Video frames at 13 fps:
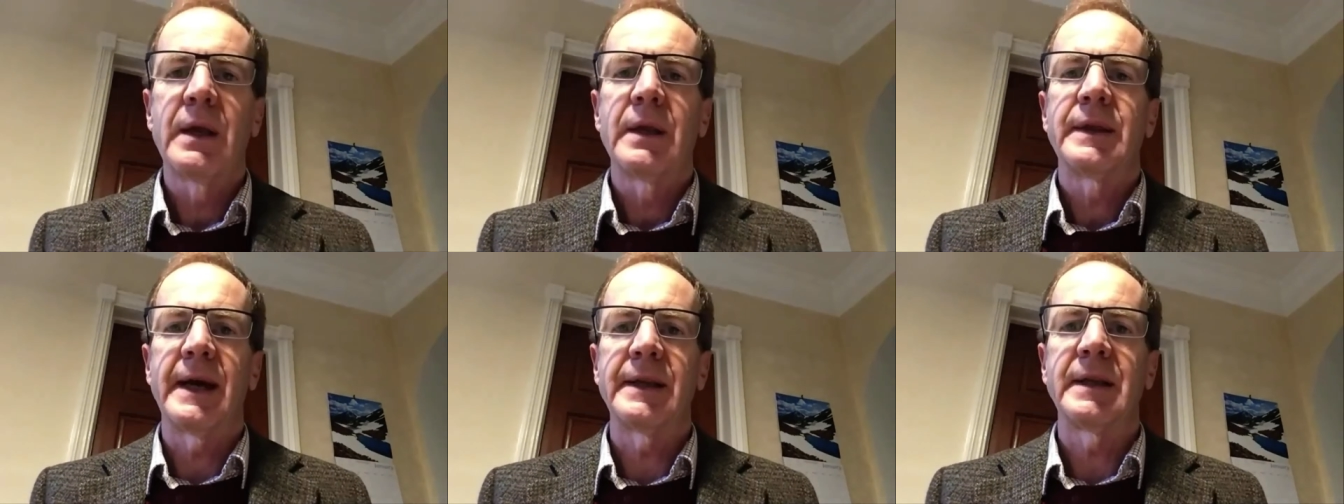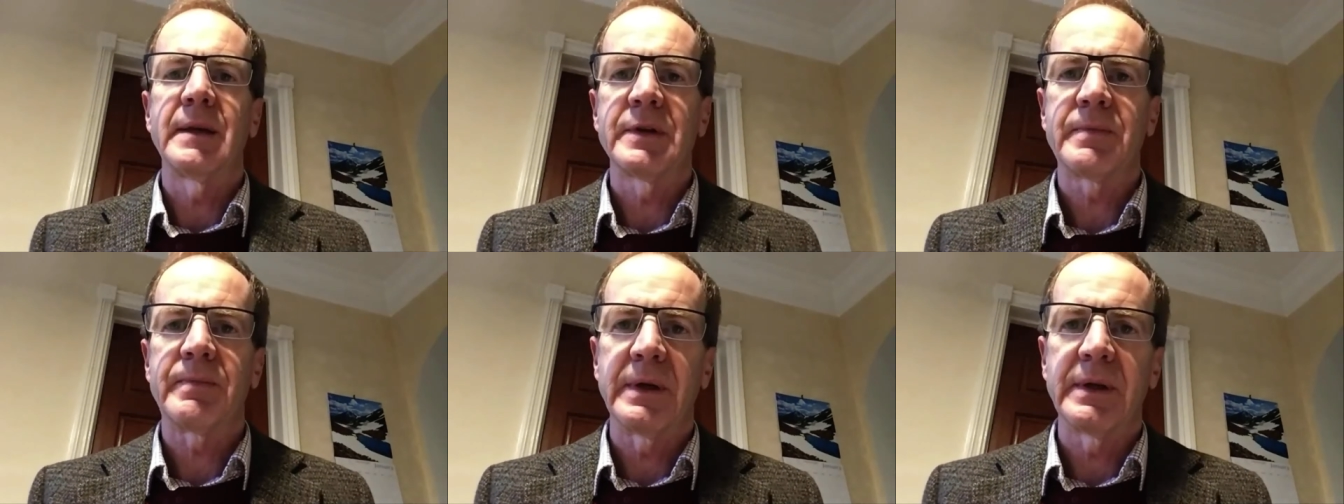Then there
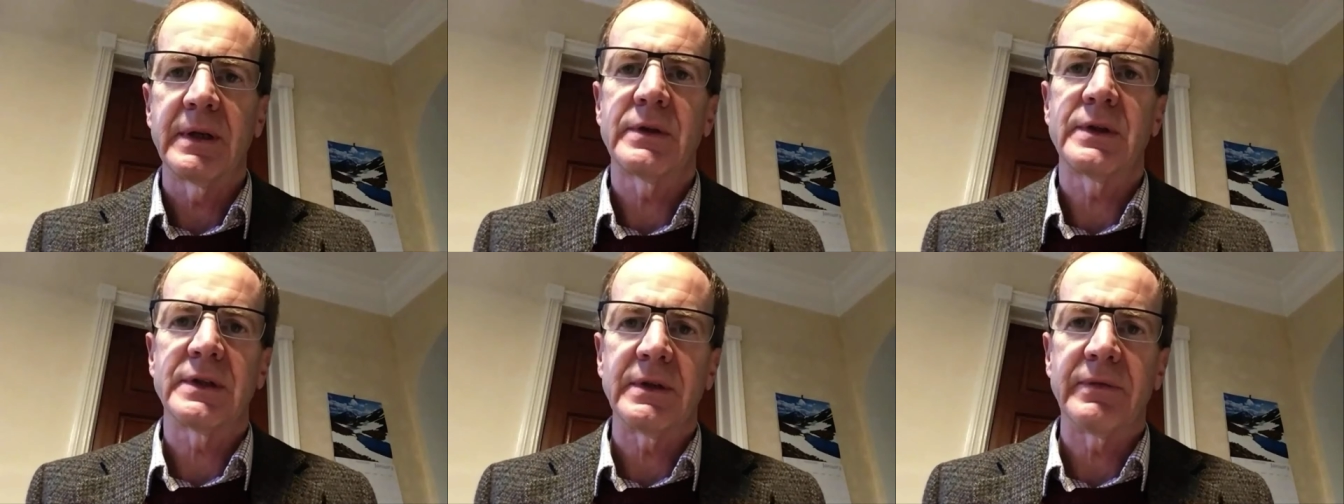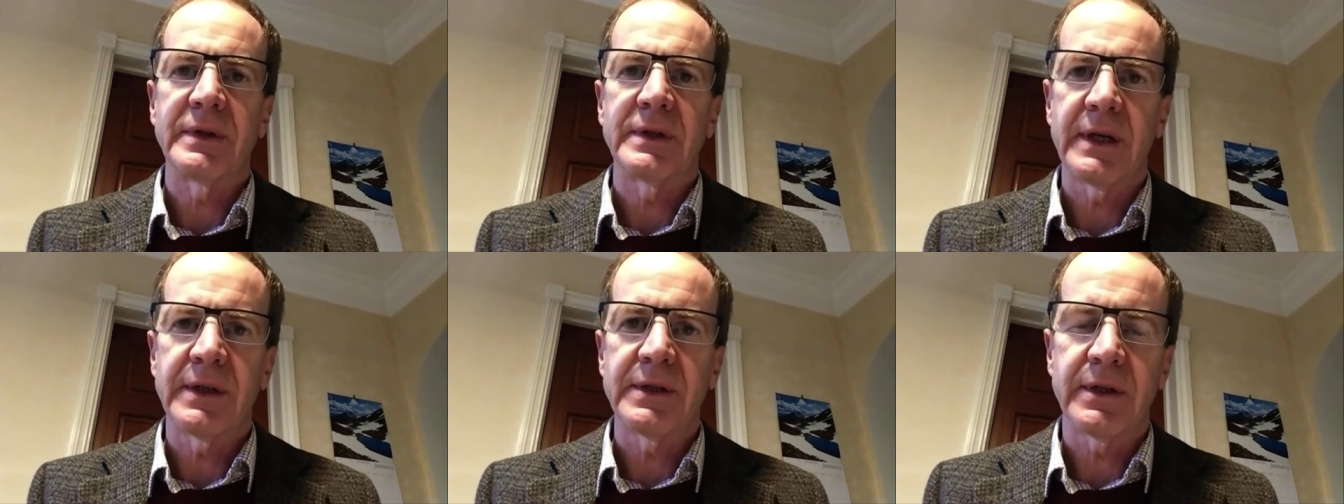must be a notice of
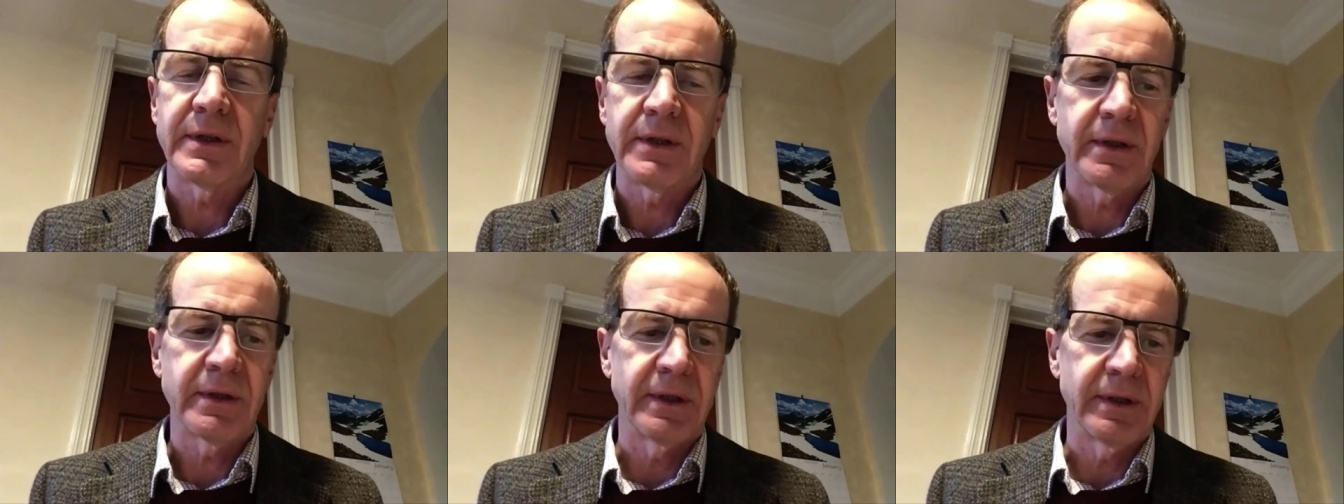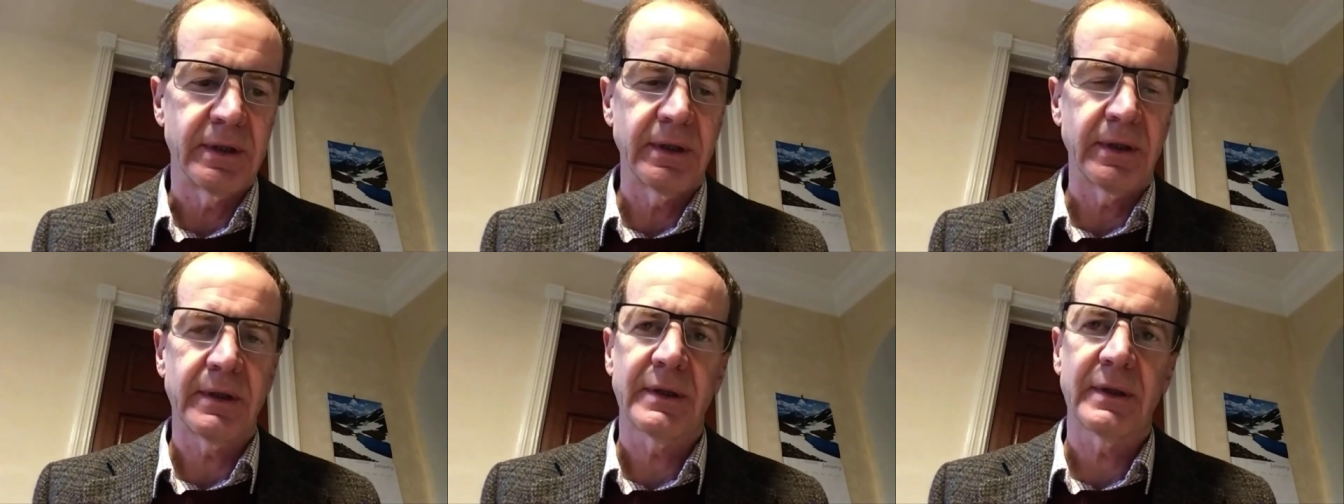intention to
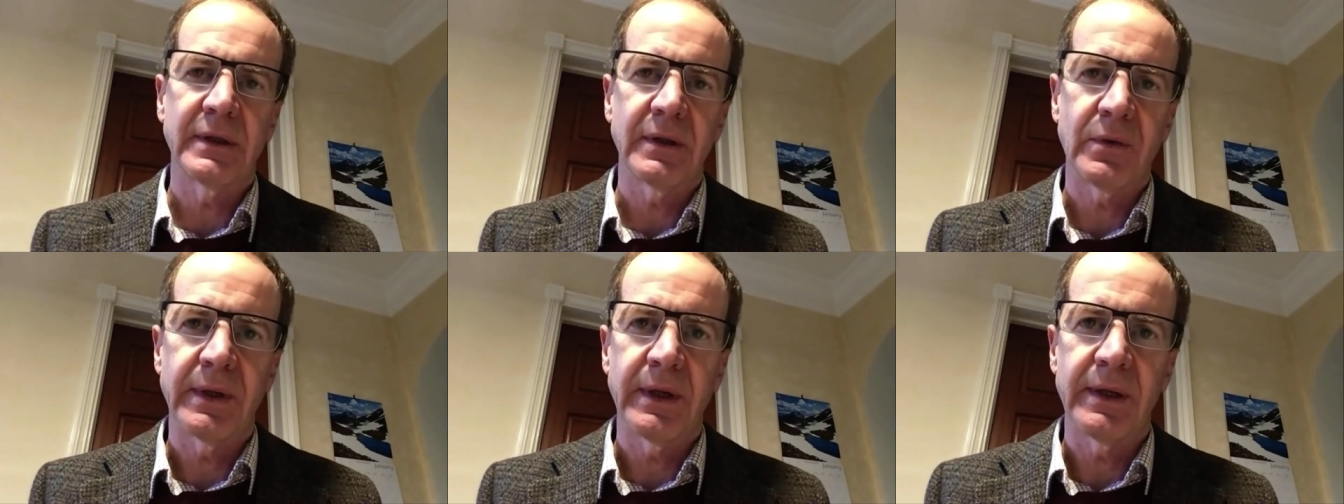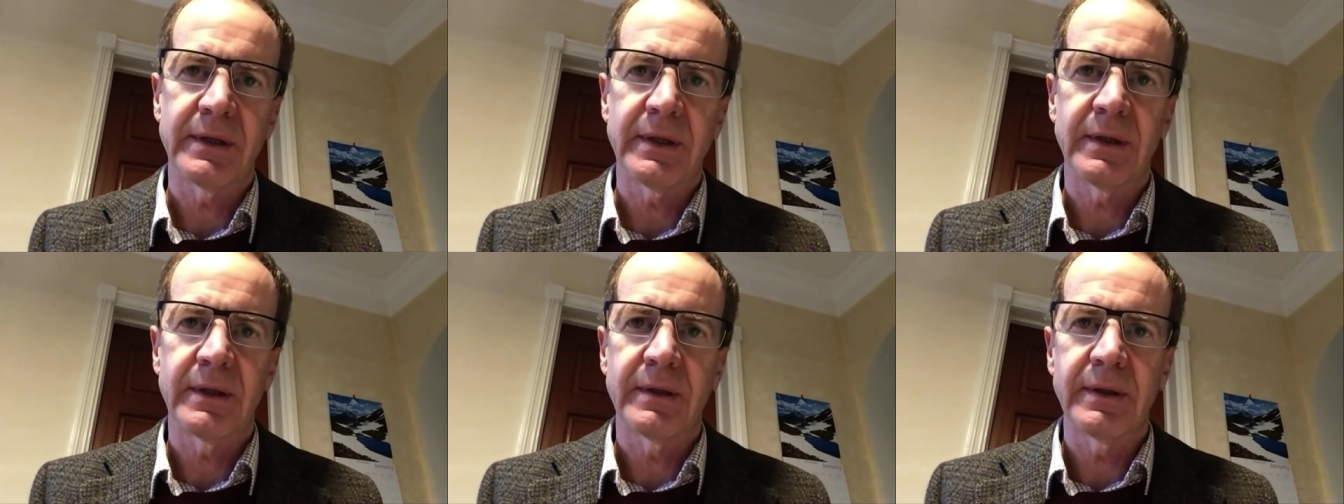deduct
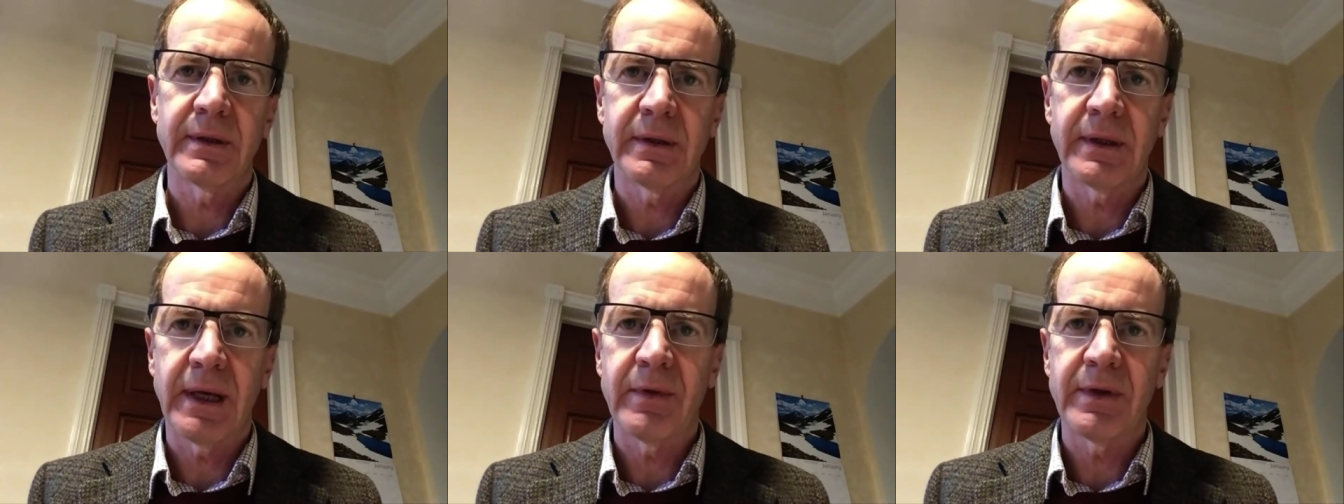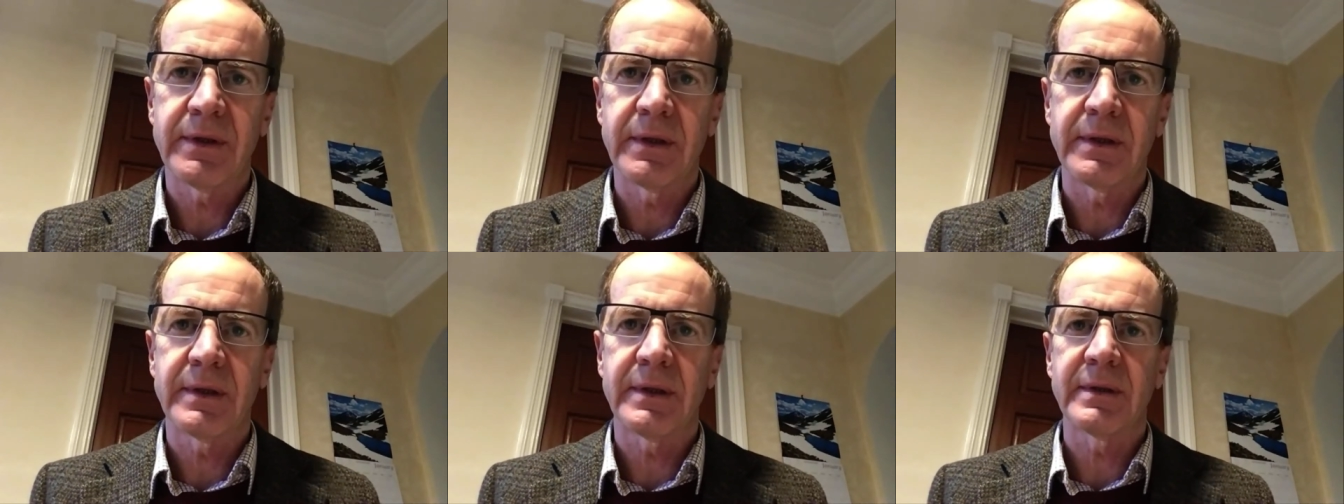liquidated
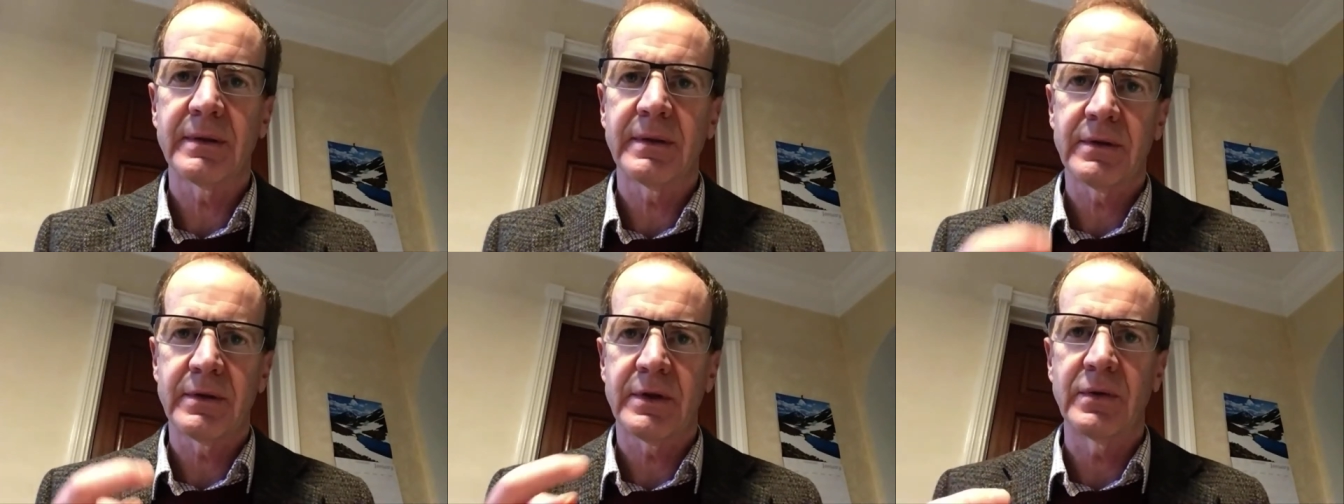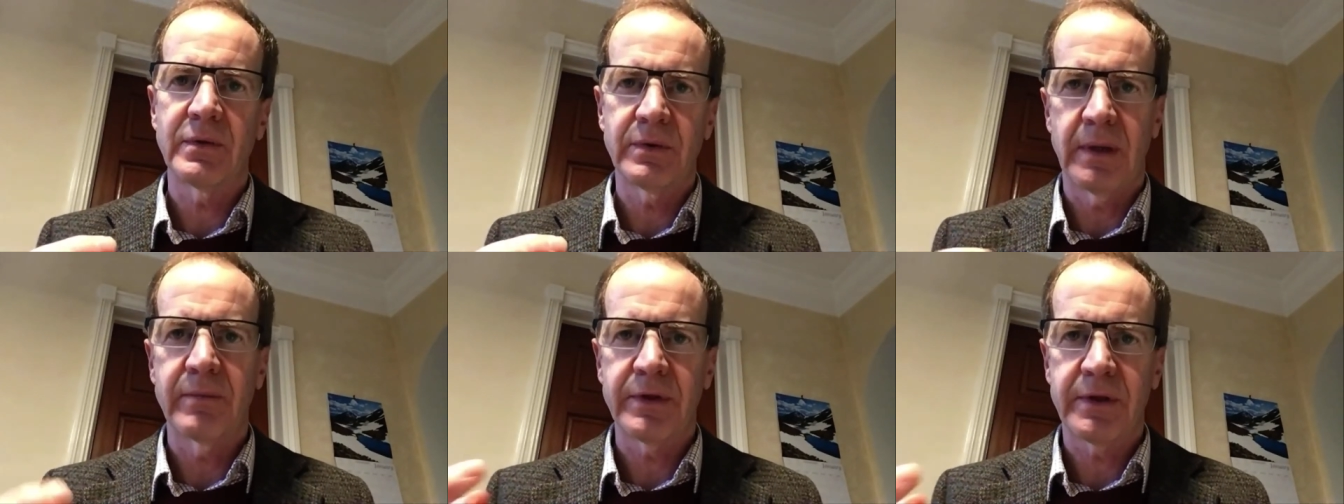damages. Two,
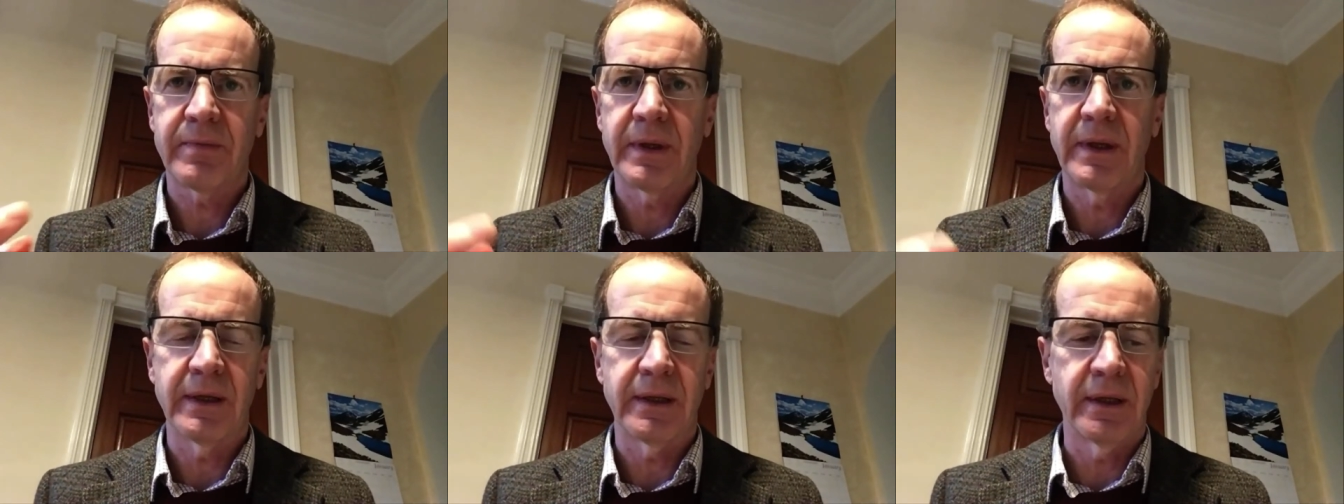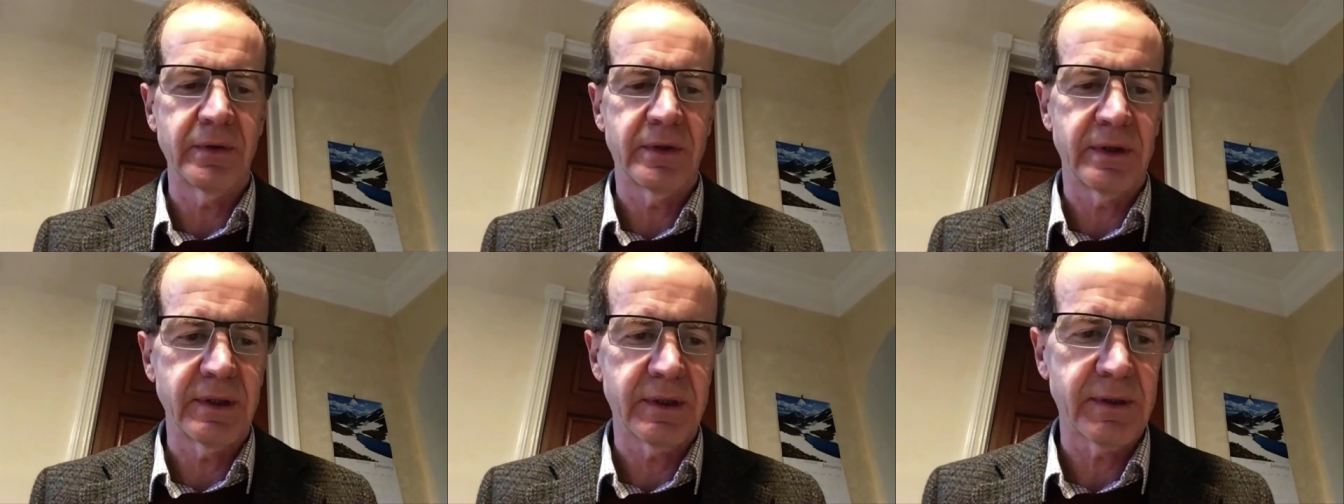that must be that
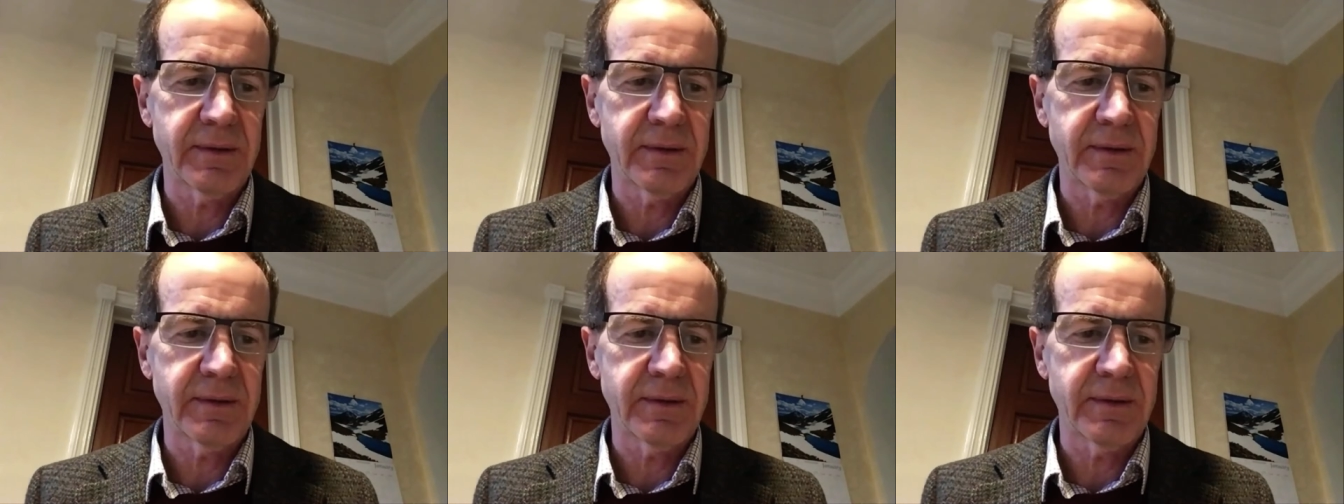notice.